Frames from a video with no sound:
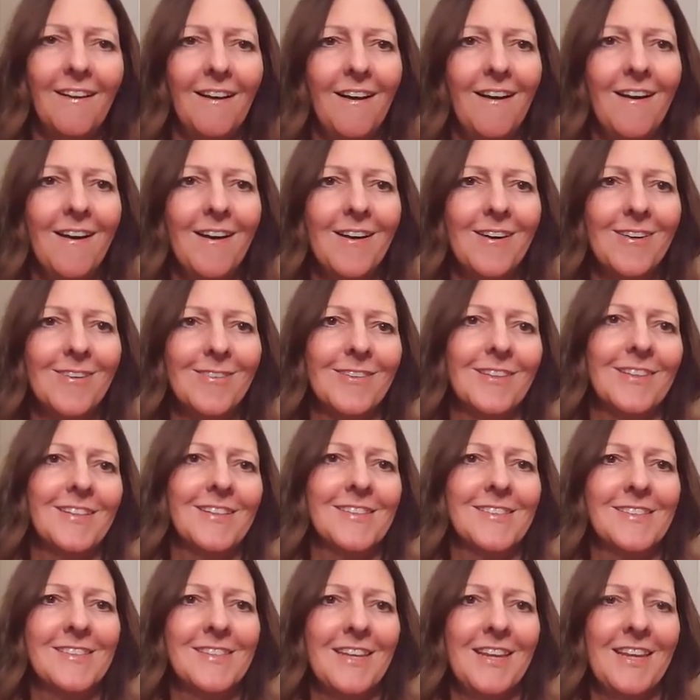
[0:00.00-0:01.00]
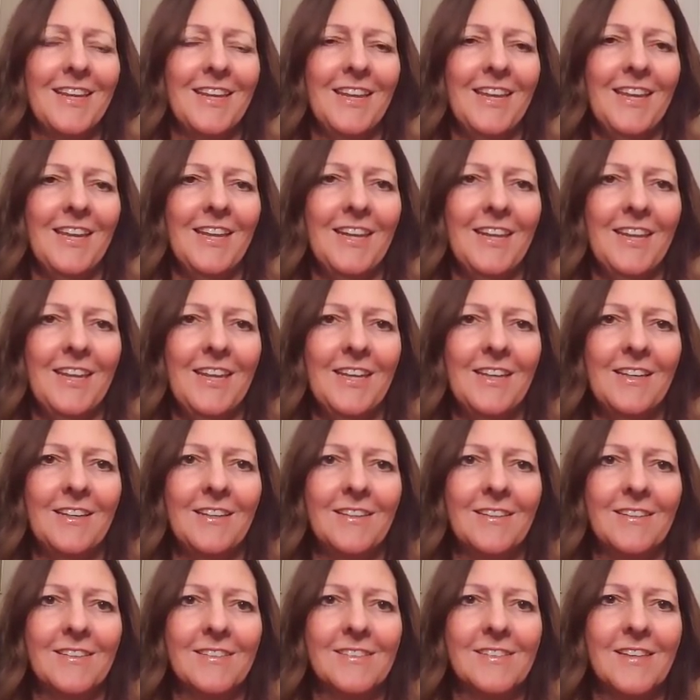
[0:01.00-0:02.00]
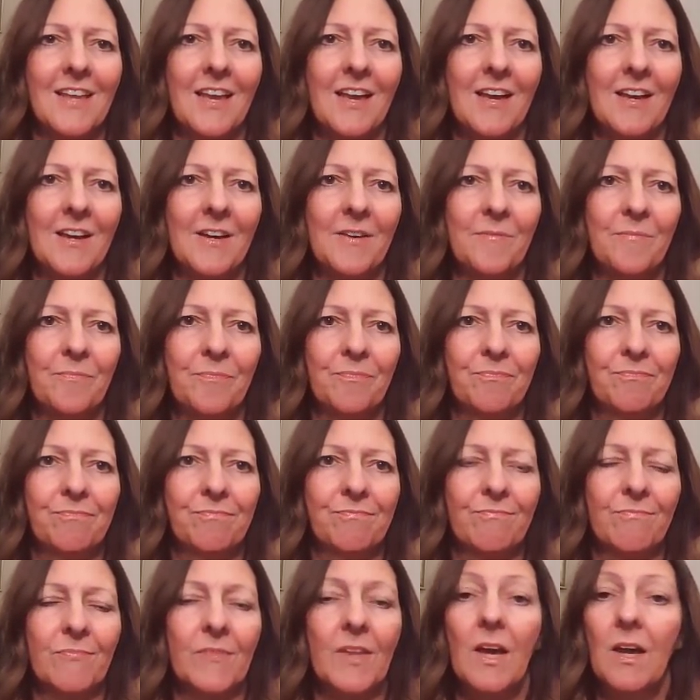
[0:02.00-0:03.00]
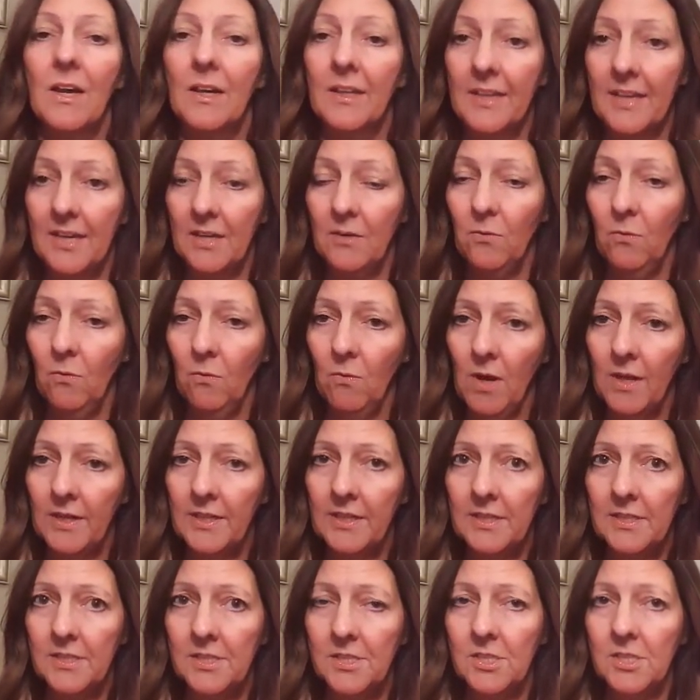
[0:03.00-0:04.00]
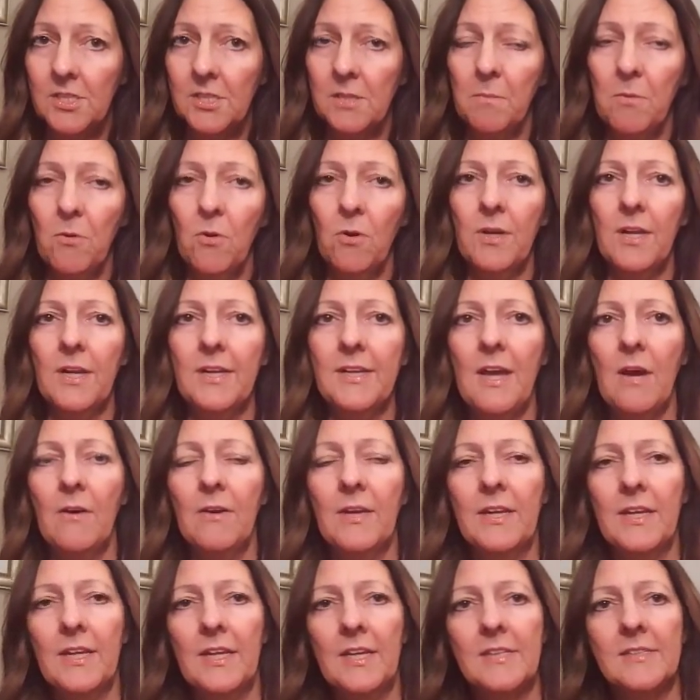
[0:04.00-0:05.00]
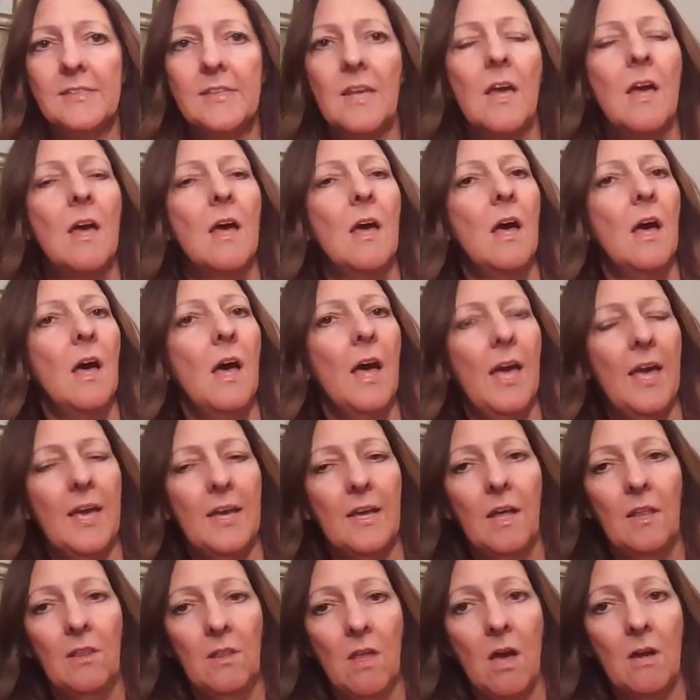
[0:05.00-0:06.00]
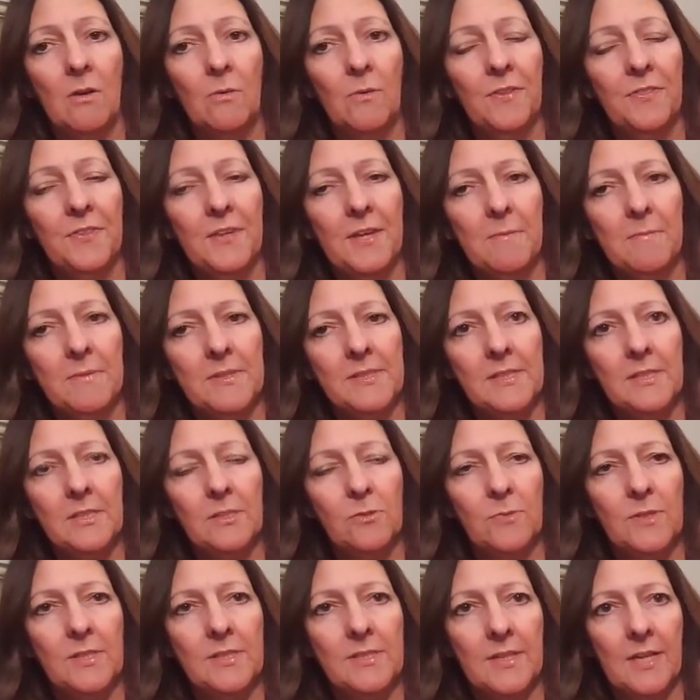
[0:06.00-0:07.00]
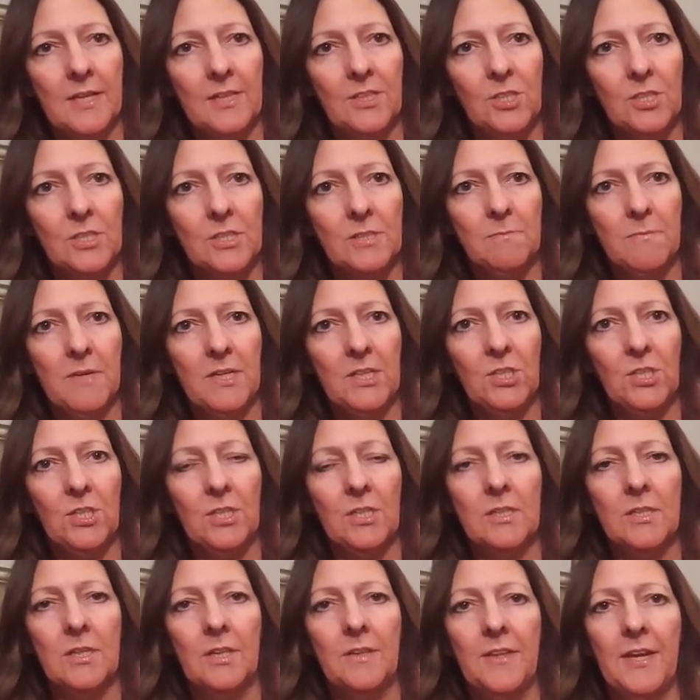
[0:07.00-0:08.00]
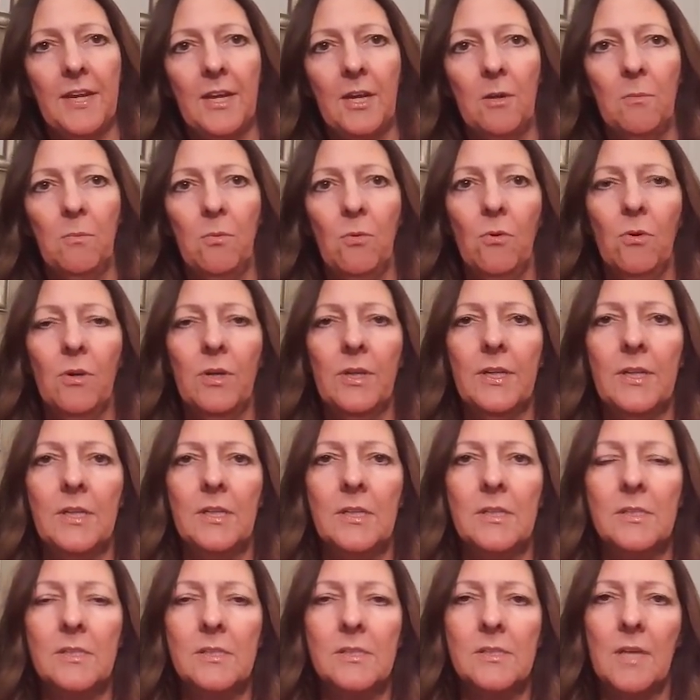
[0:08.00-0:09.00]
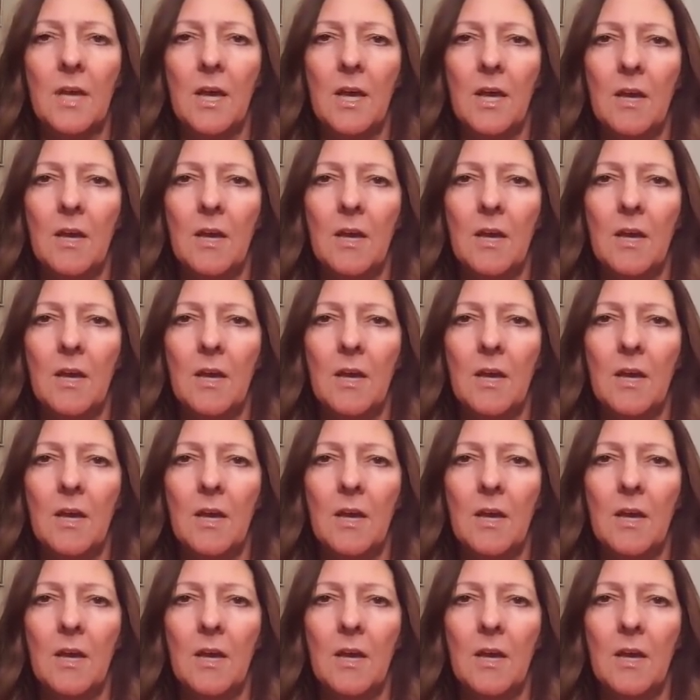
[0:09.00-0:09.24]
Let's see. It is, again, walking distance to the port. Now it is, along with the Embassy Suites that I just mentioned, the airport is